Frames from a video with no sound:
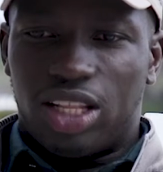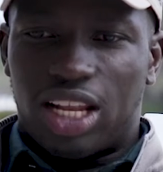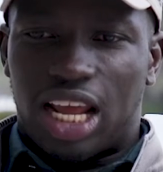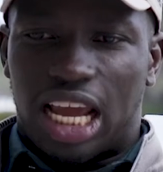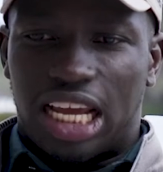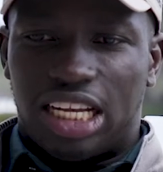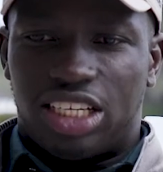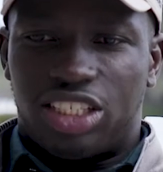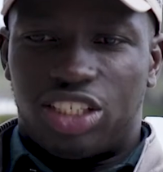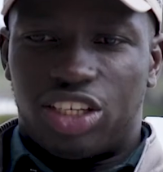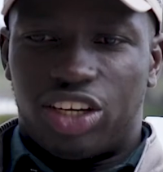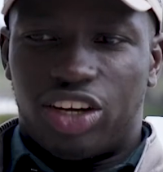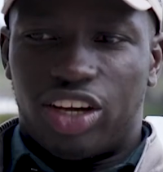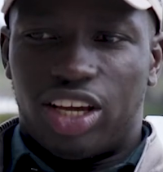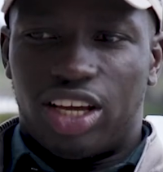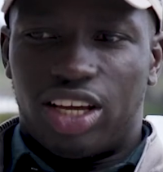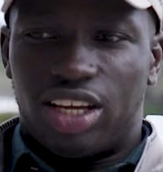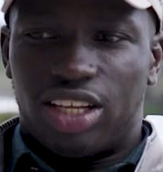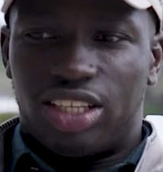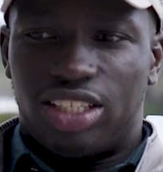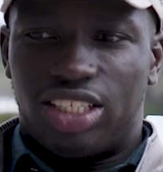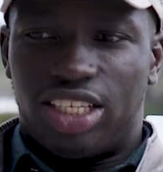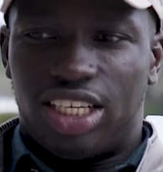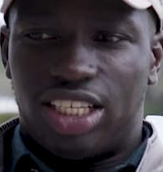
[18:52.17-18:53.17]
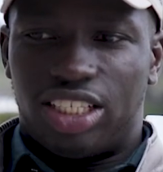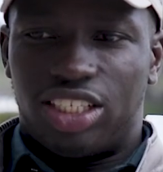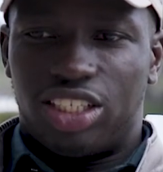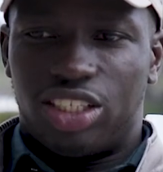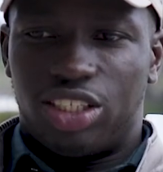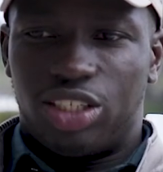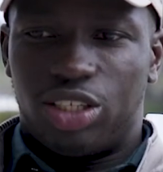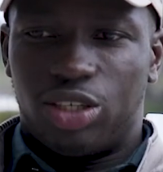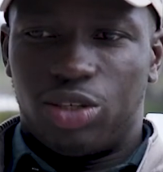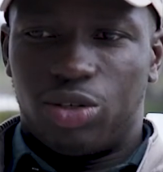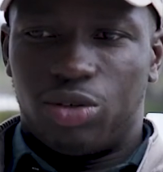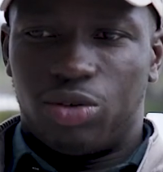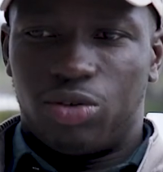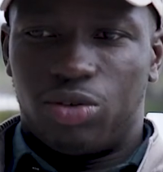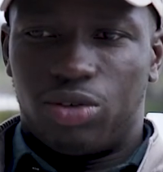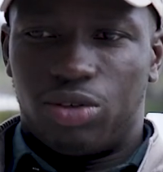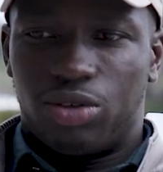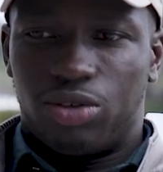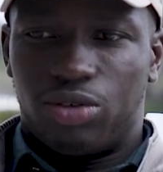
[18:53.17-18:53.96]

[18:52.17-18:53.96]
Nigeria teaches you